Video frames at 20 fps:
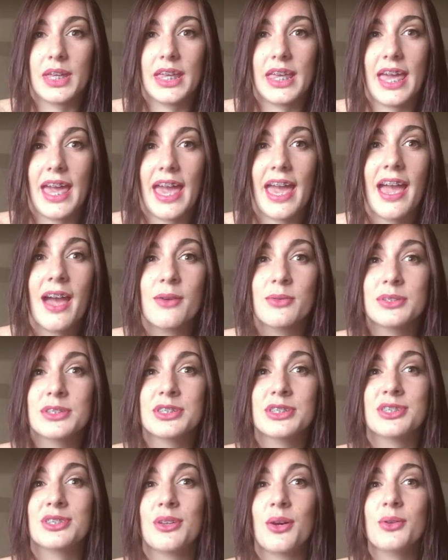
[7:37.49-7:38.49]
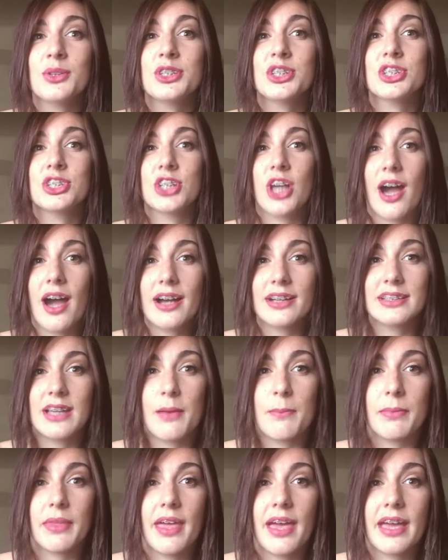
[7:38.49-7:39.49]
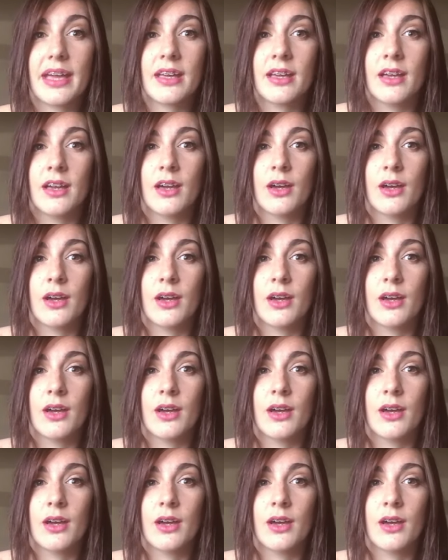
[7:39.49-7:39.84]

okay. I was so shocked. I'm like,